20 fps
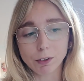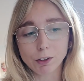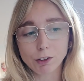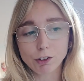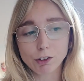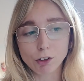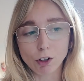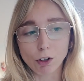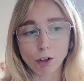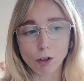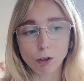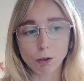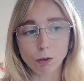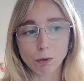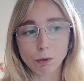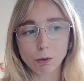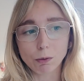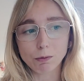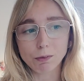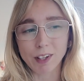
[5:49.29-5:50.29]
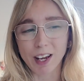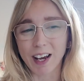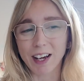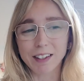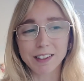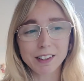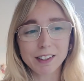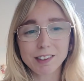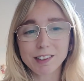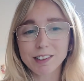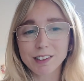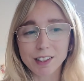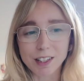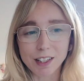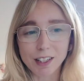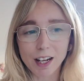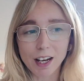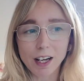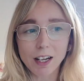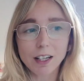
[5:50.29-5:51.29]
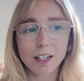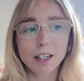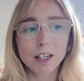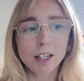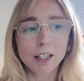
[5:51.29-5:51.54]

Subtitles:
So yeah, I didn't see that.